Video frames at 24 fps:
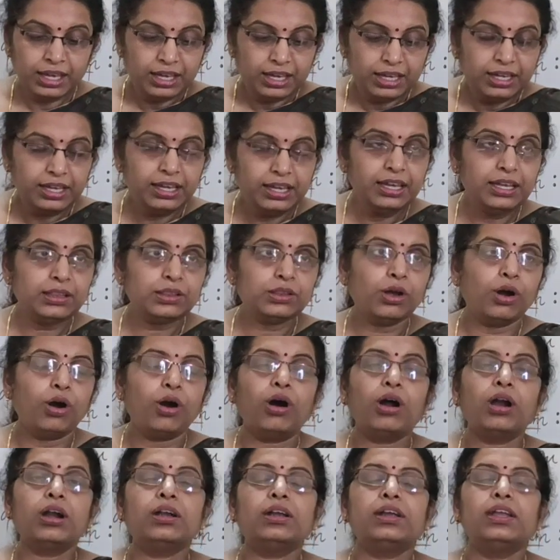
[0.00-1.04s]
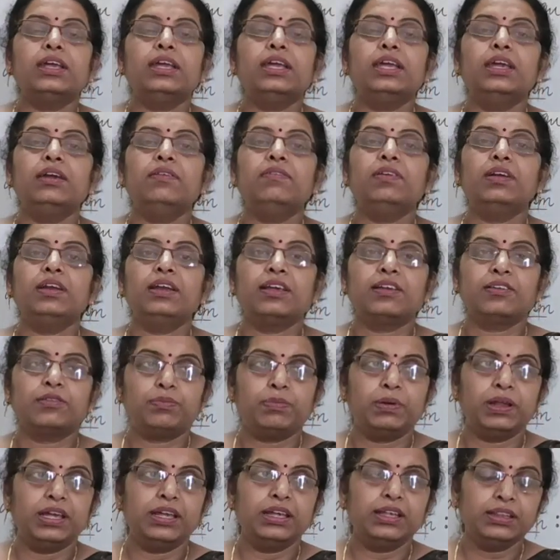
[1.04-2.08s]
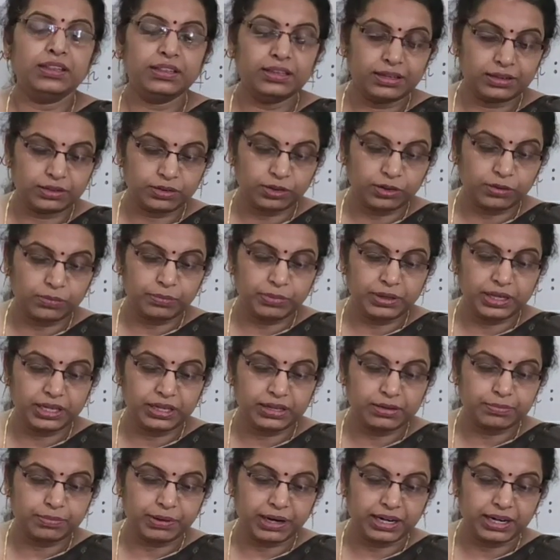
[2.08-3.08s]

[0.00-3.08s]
He thought he will explain the topic,